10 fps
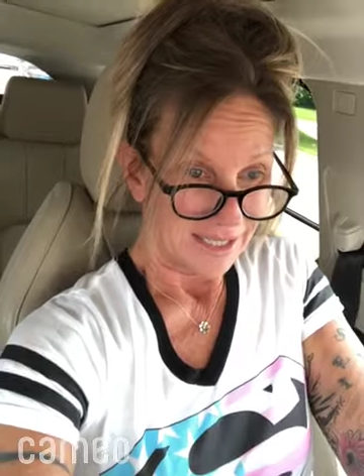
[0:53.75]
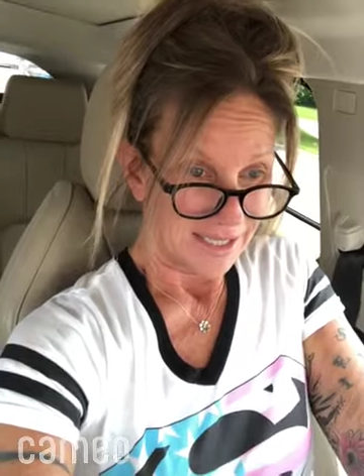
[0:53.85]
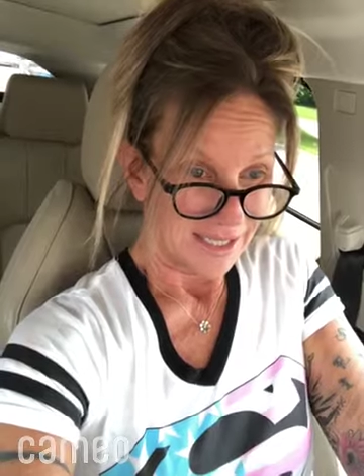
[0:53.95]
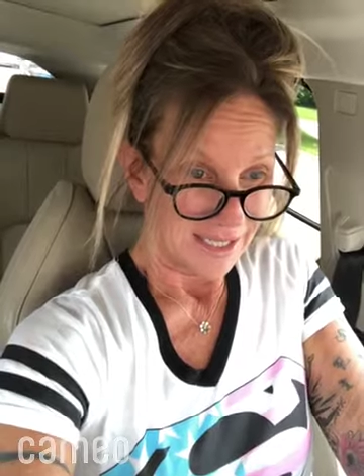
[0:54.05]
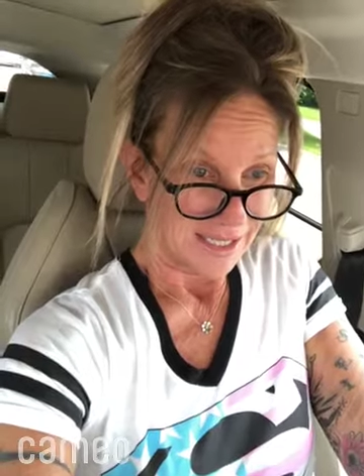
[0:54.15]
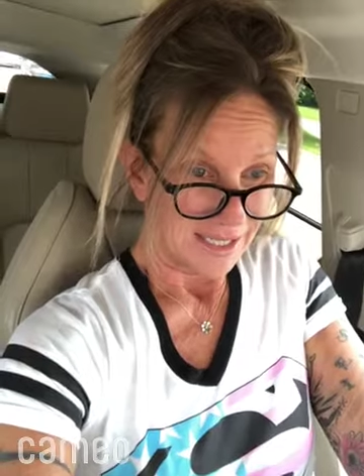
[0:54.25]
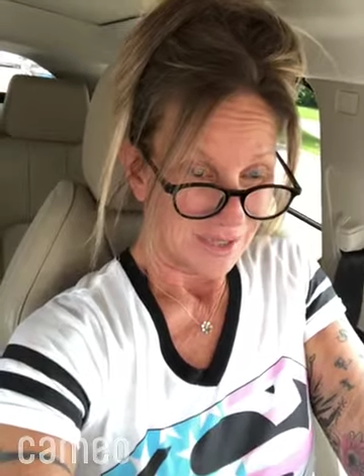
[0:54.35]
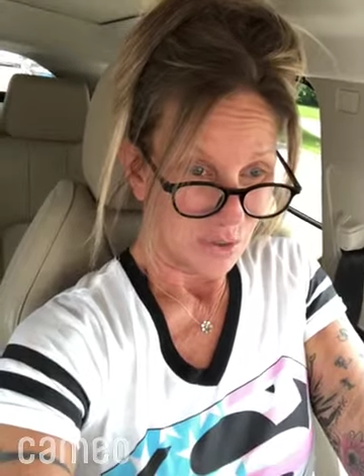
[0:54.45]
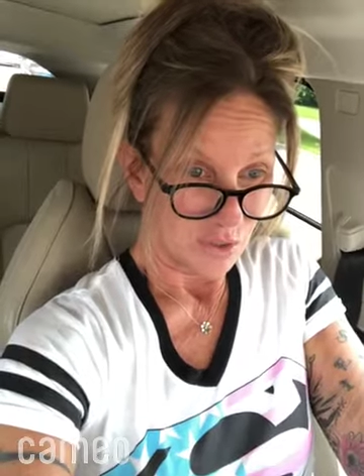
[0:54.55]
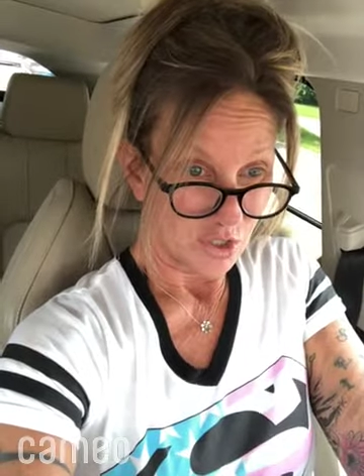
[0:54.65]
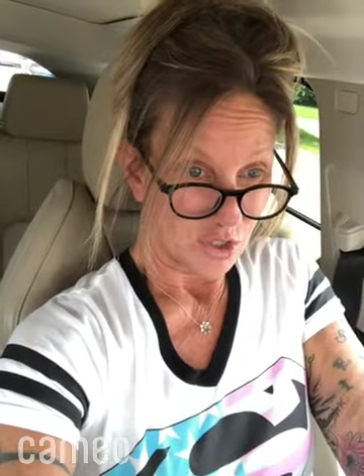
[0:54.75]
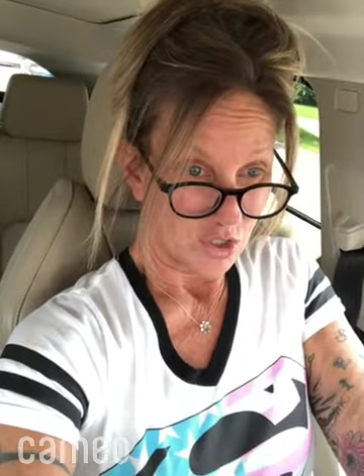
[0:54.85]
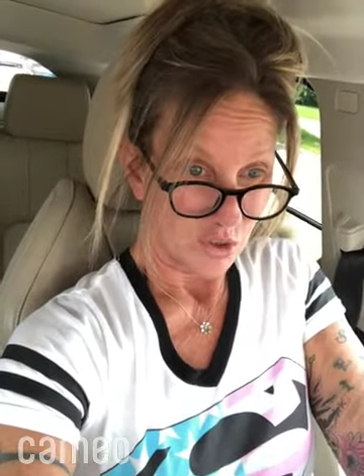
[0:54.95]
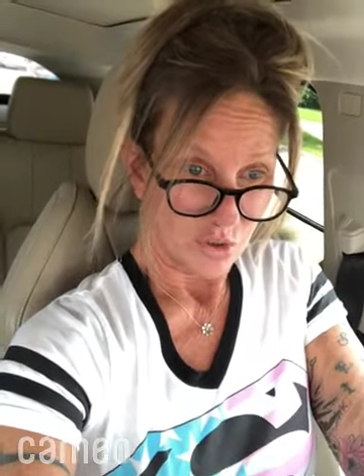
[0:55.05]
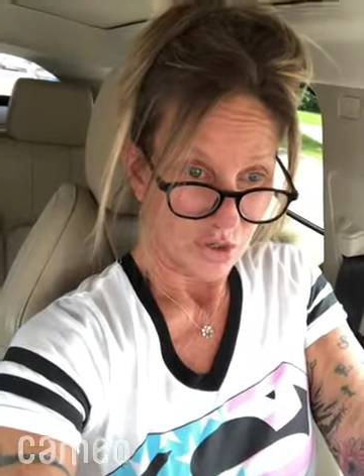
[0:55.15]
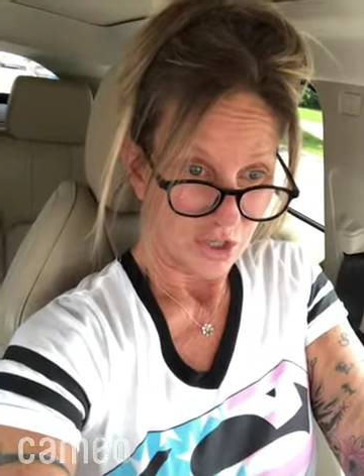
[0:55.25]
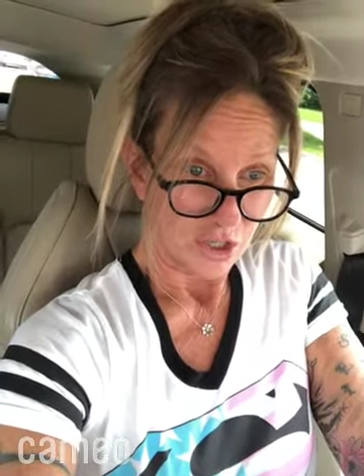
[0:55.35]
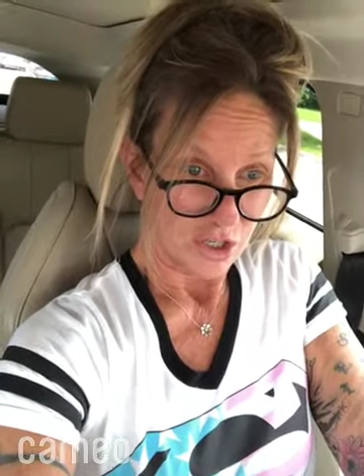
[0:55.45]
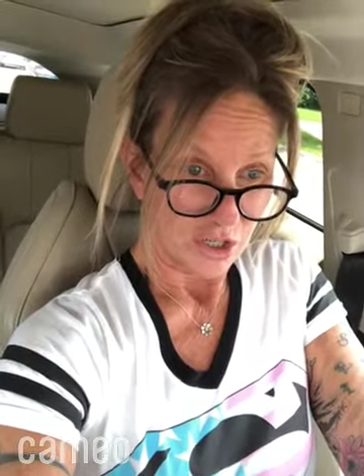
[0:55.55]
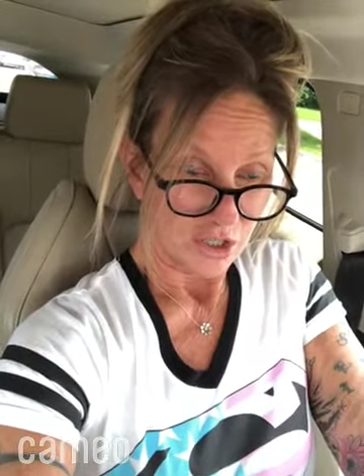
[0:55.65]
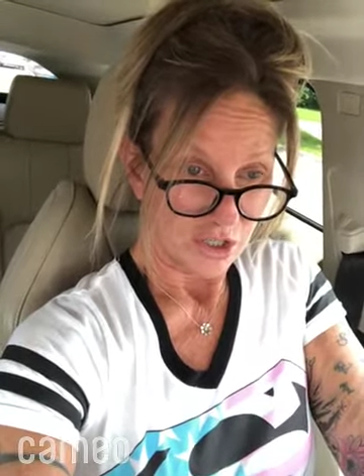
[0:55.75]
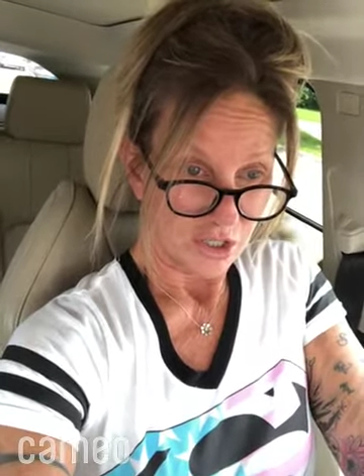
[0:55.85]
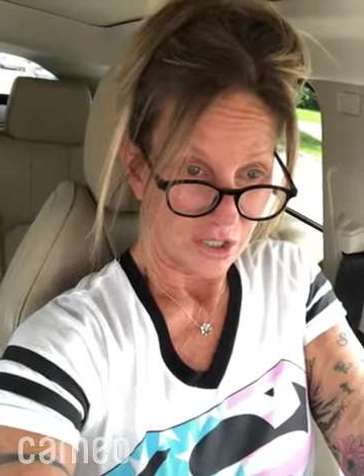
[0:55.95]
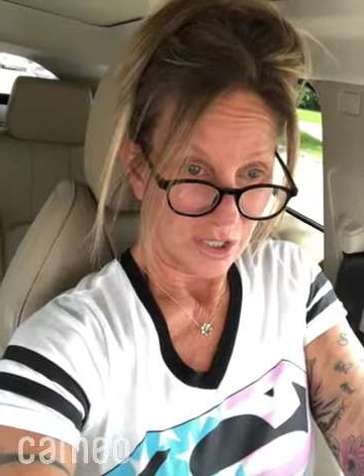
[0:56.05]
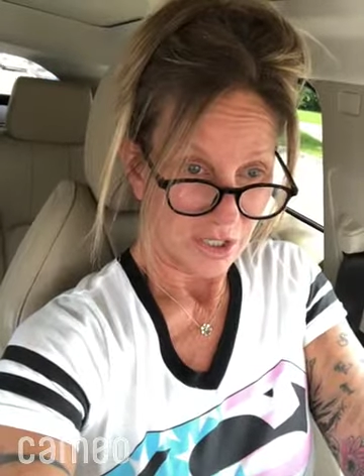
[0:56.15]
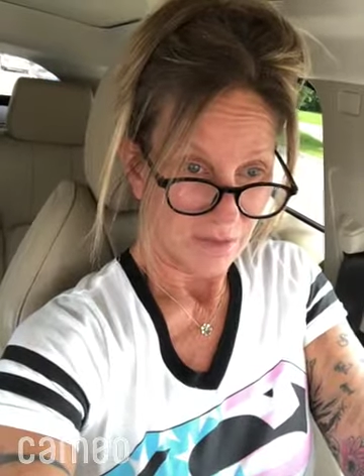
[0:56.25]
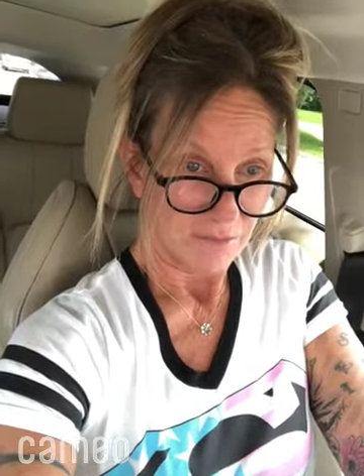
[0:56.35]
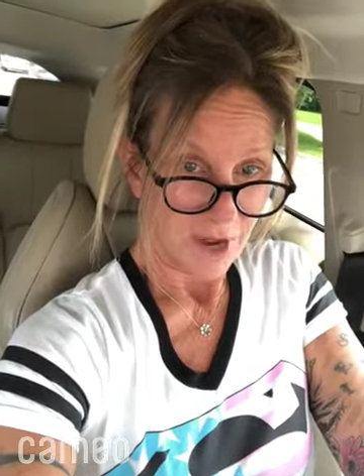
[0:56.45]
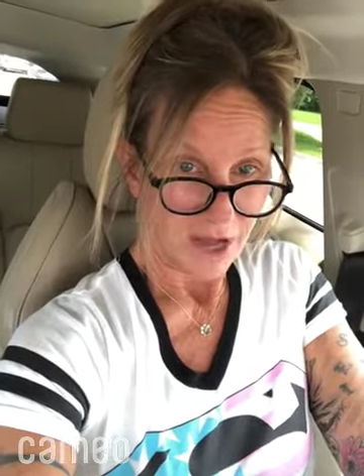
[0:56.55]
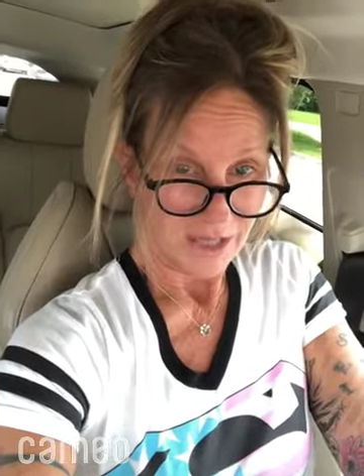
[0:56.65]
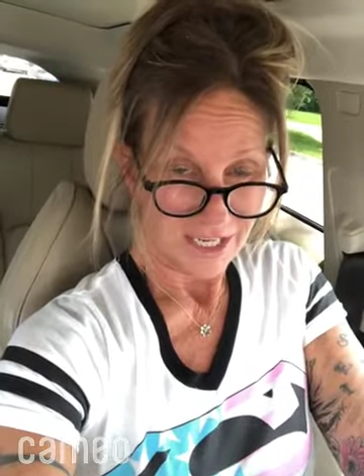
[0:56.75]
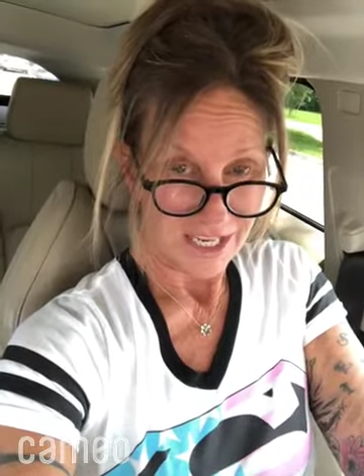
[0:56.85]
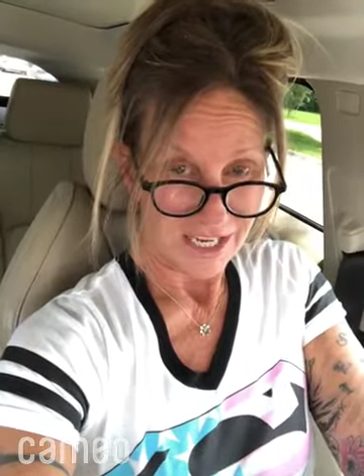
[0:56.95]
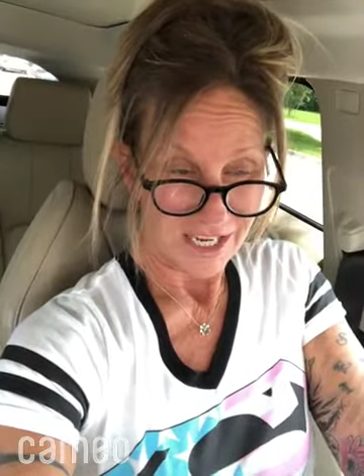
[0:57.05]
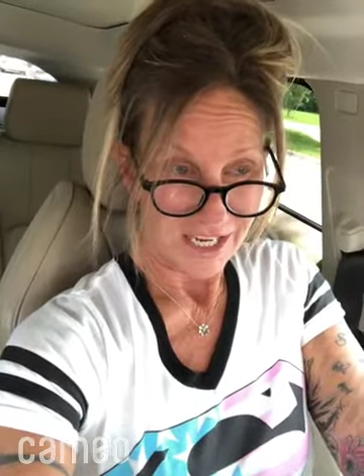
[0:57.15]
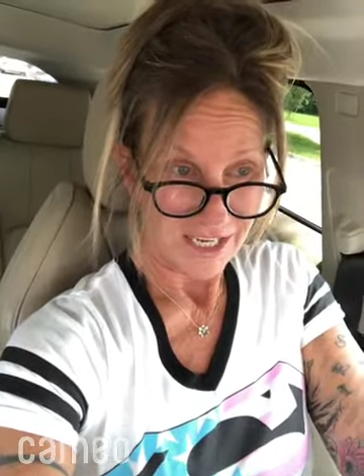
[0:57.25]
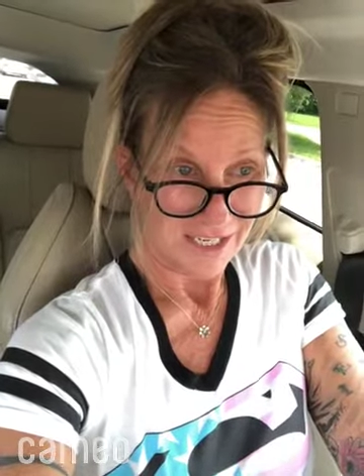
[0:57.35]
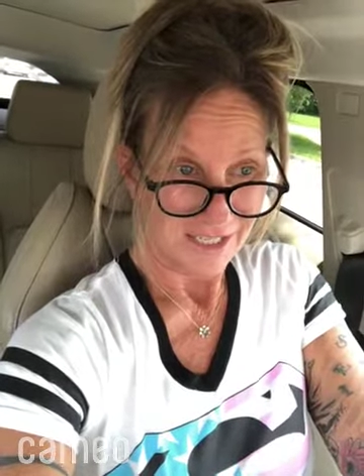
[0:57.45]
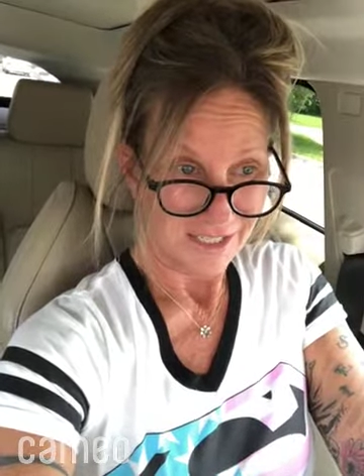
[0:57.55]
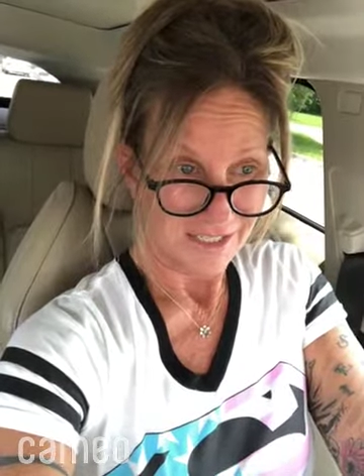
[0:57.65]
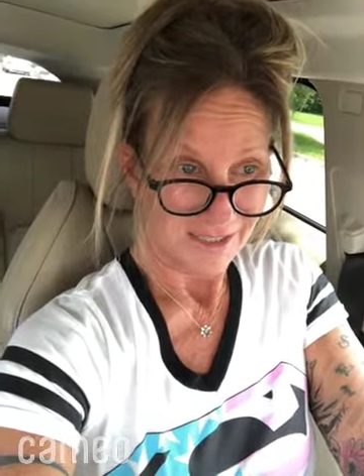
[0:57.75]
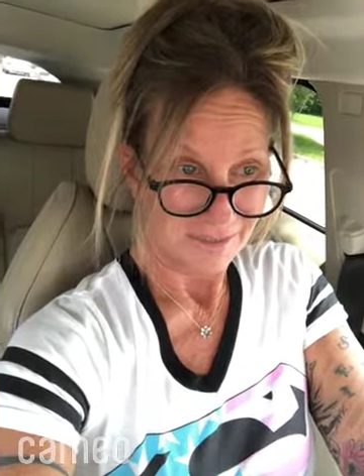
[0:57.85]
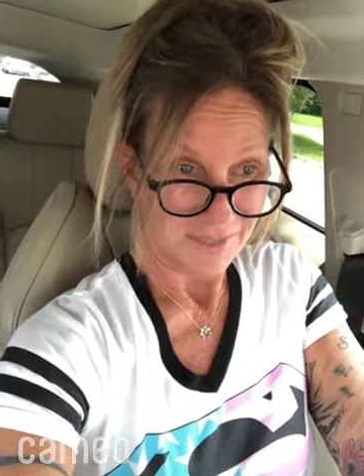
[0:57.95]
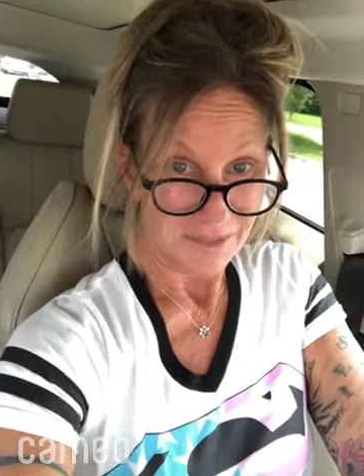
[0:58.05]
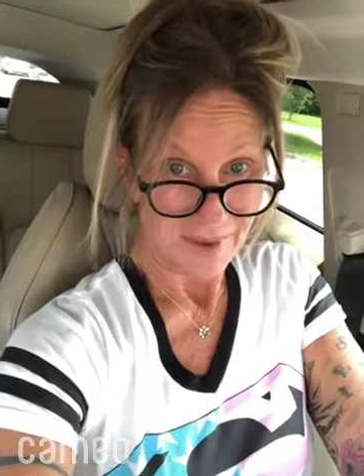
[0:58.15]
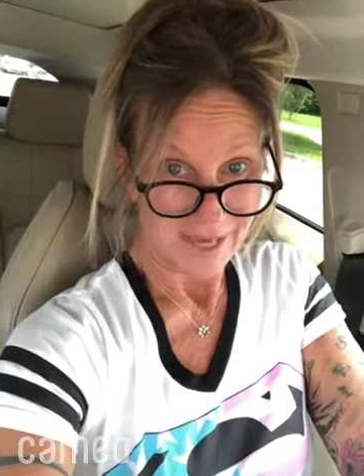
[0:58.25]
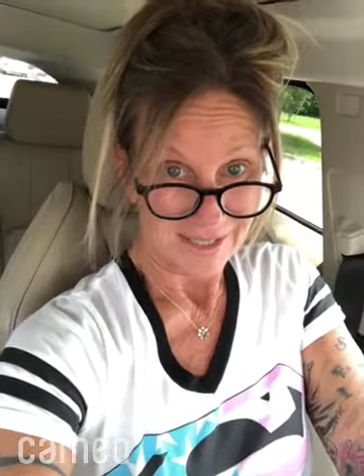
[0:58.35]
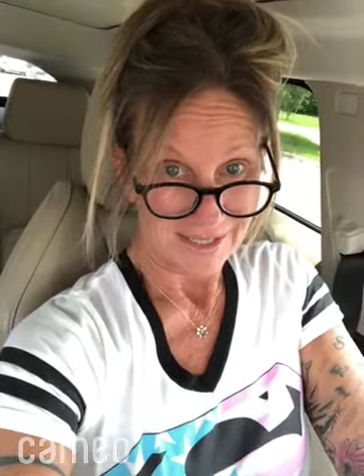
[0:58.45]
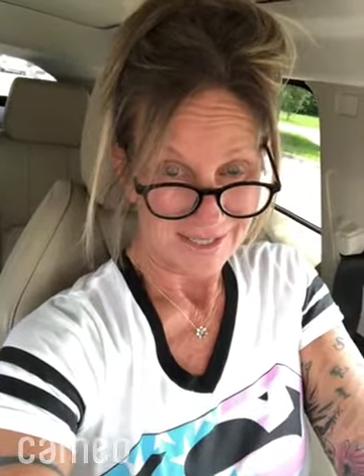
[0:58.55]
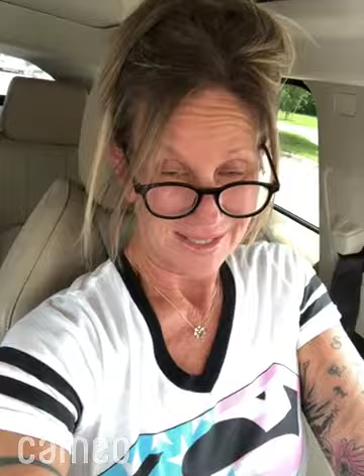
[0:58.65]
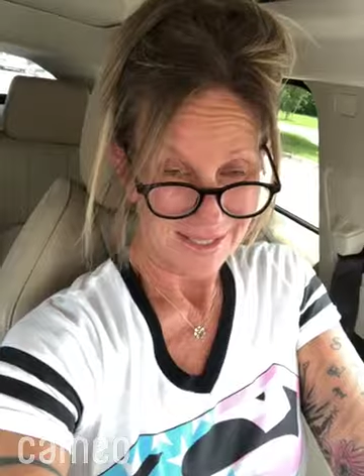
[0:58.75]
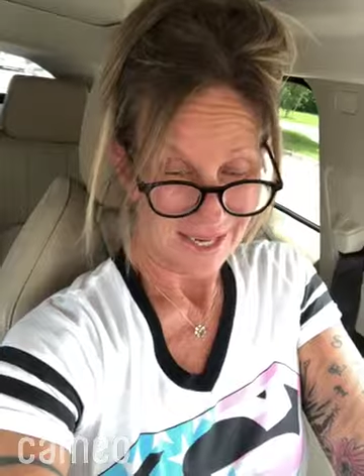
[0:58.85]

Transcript: let's see, Gorgeous George, Molly uh, Miss Madness.